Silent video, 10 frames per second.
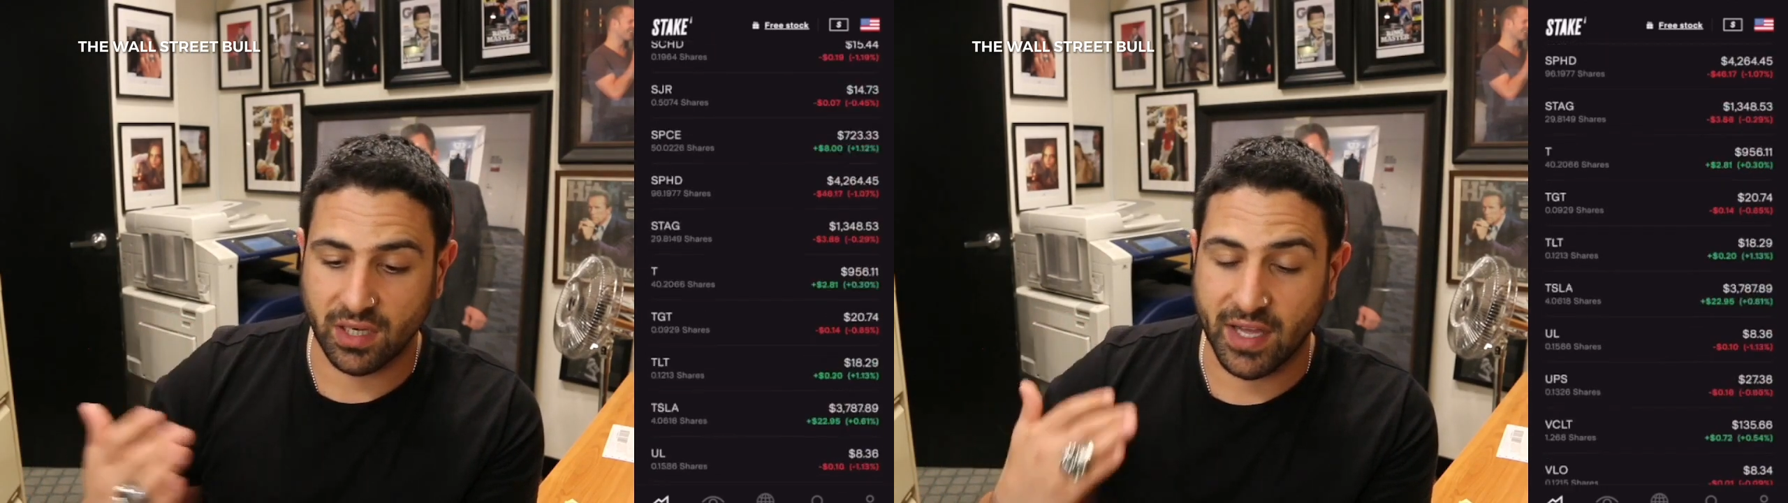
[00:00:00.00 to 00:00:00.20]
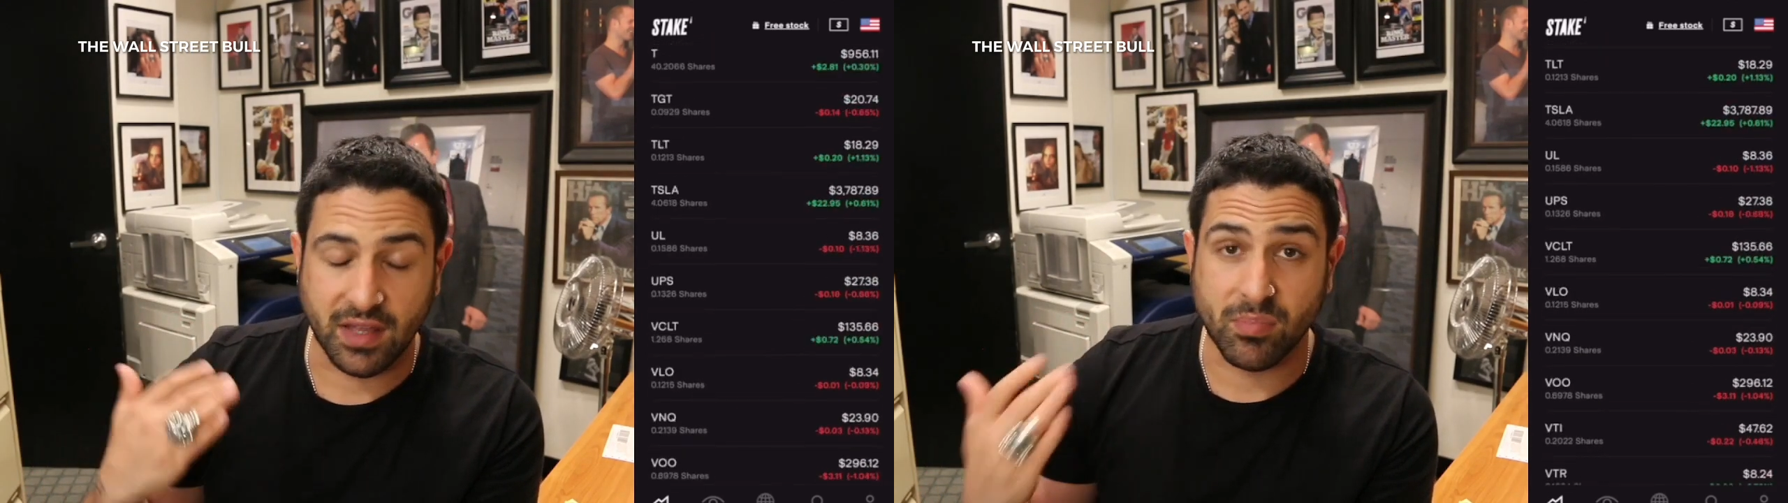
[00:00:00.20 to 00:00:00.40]
that
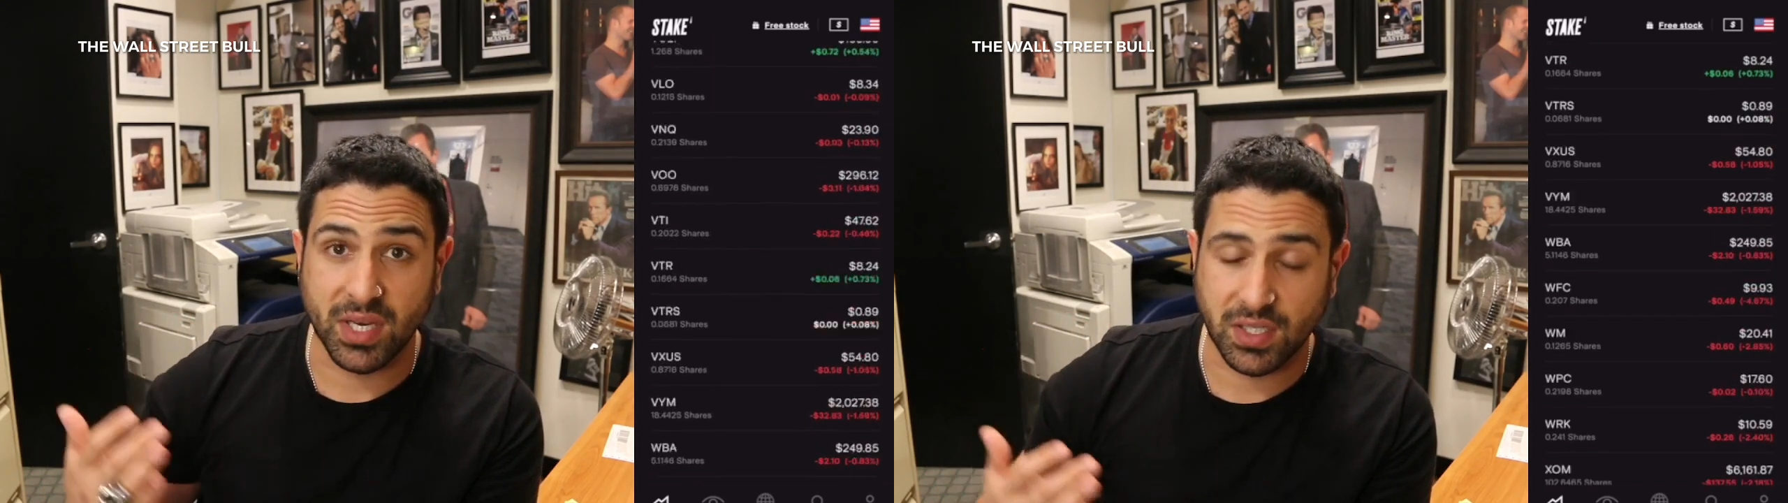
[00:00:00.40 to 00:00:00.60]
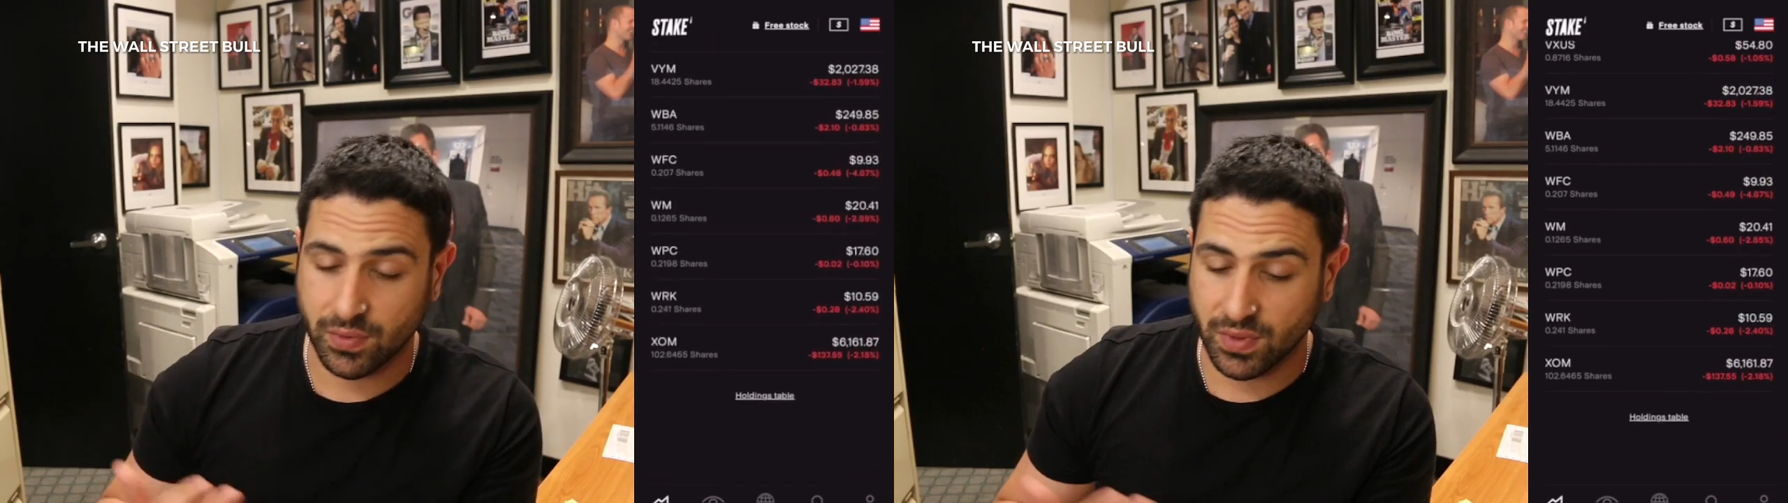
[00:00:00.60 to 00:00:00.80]
I've had the
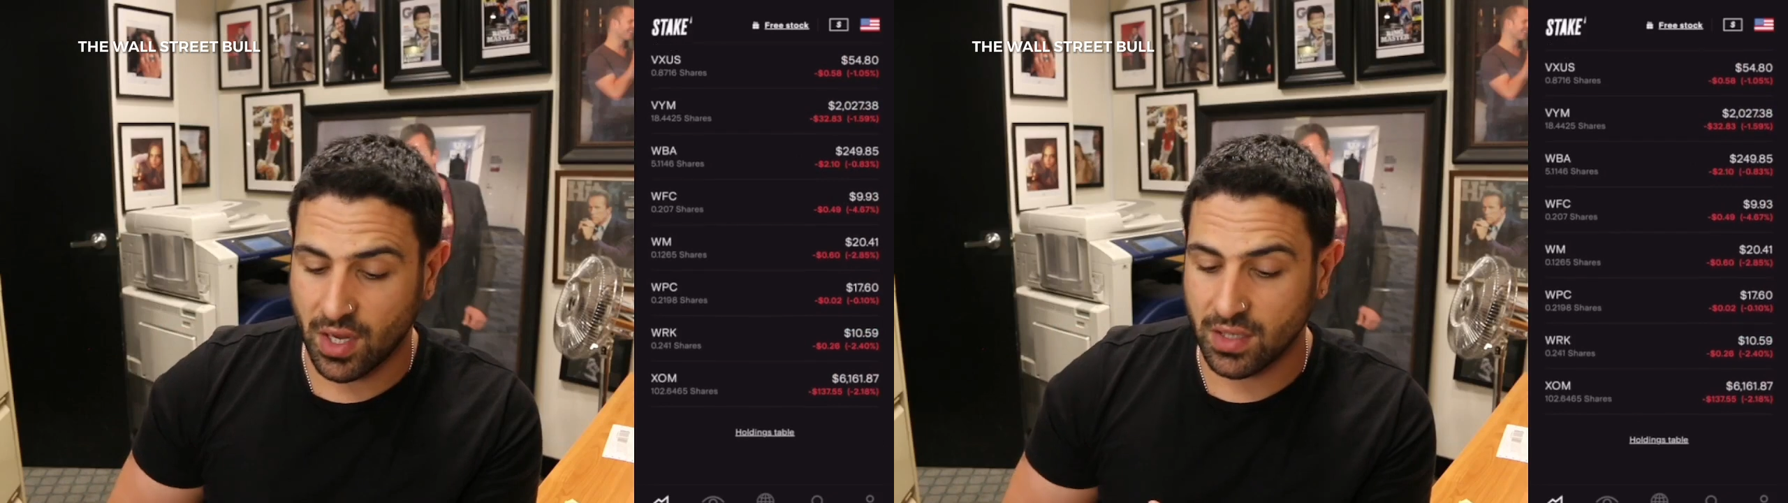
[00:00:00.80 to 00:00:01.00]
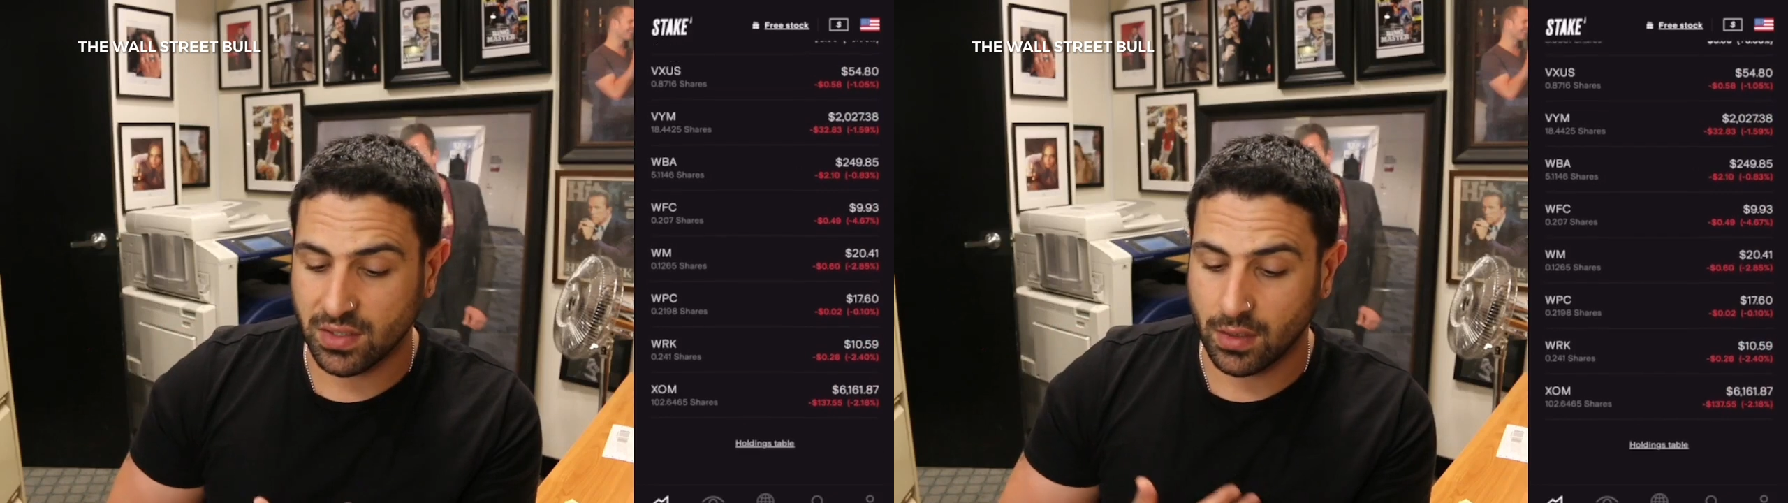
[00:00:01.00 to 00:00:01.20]
biggest
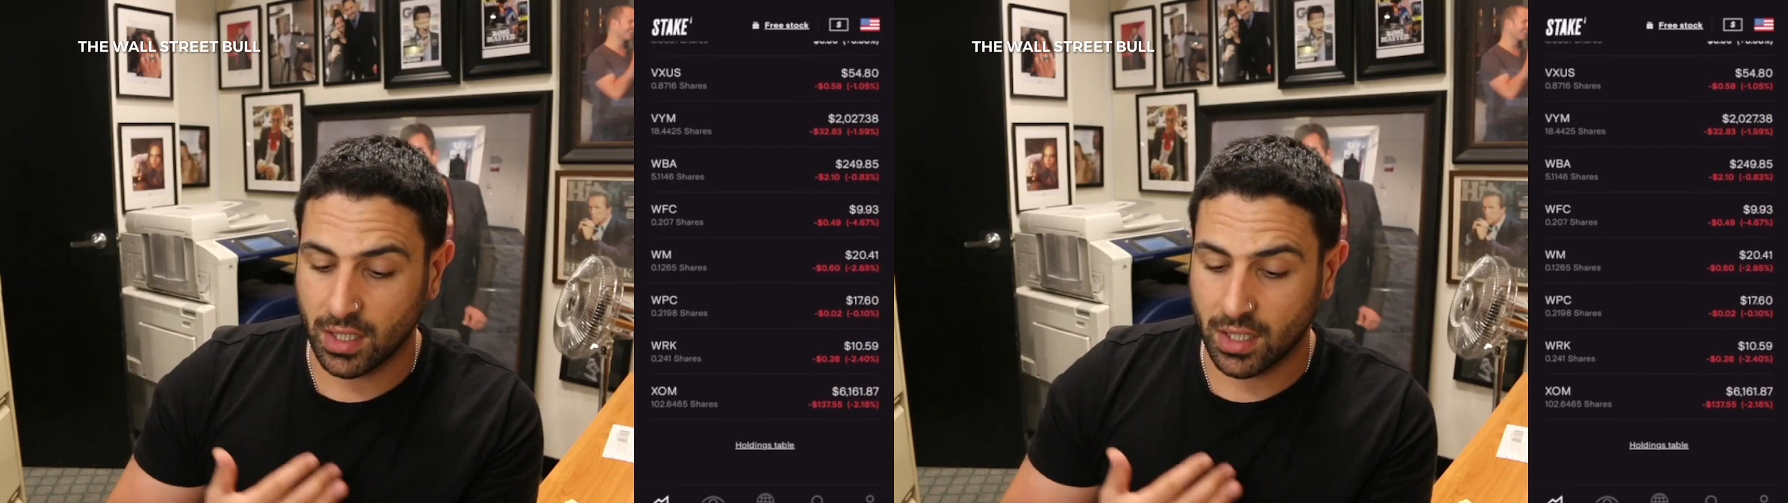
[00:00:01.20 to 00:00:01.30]
returns on,